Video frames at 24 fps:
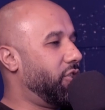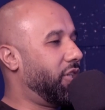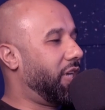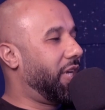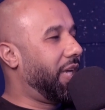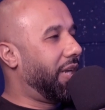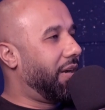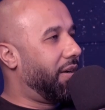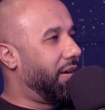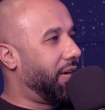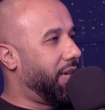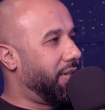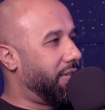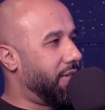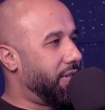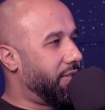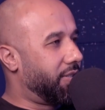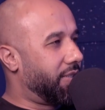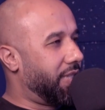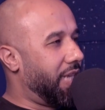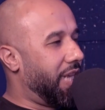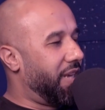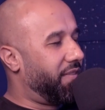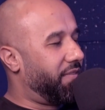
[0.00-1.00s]
get on
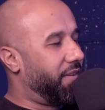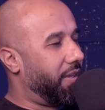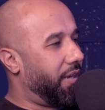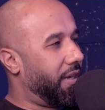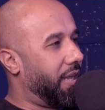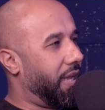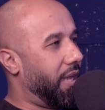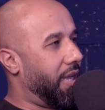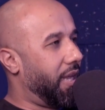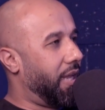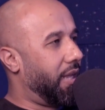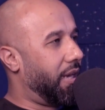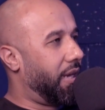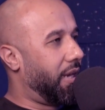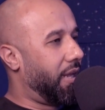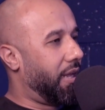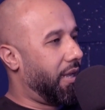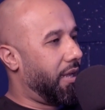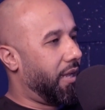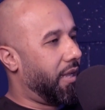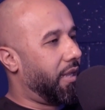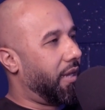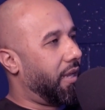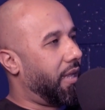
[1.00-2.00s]
yourself in
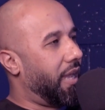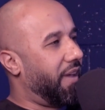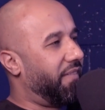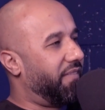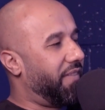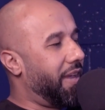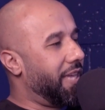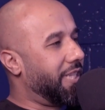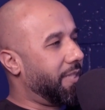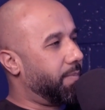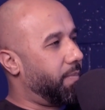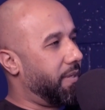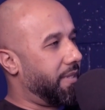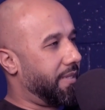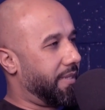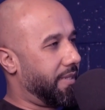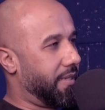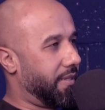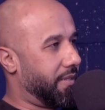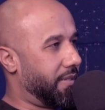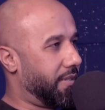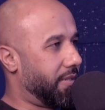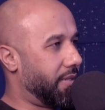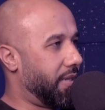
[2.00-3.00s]
the events
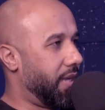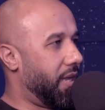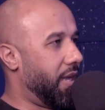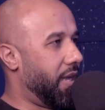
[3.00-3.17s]
business?